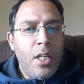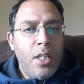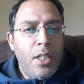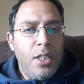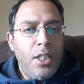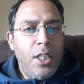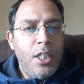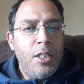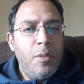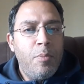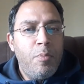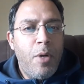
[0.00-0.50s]

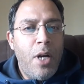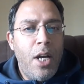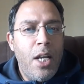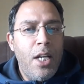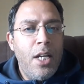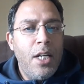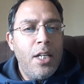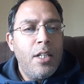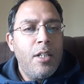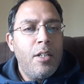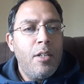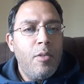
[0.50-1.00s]
This
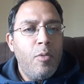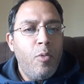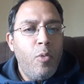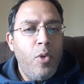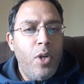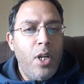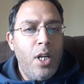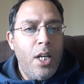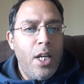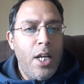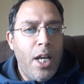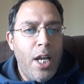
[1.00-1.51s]
pilot
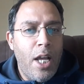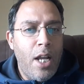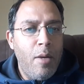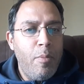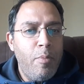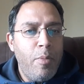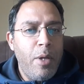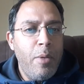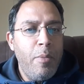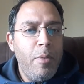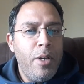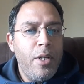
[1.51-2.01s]
will
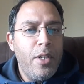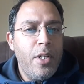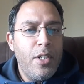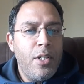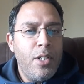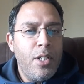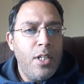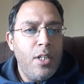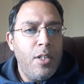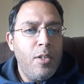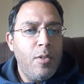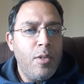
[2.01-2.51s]
help
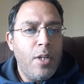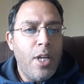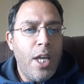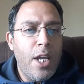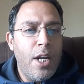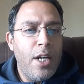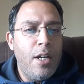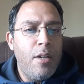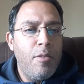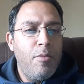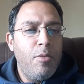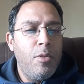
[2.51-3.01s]
immigration to
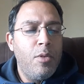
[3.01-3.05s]
Canada